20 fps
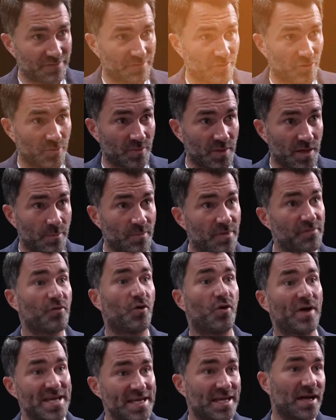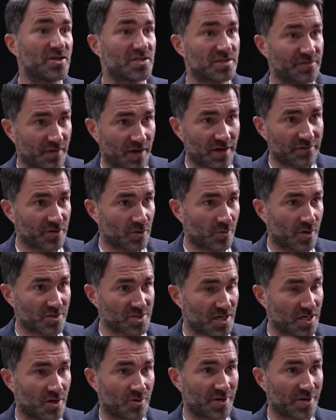would rate the threat Berlanga could pose
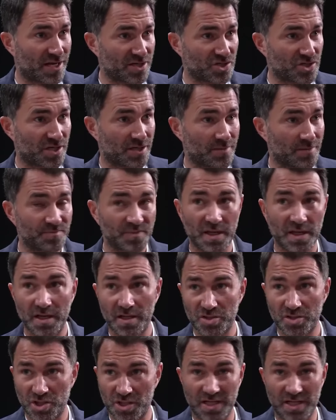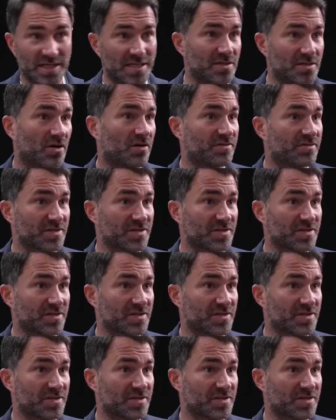to Alvarez on a scale from 1 to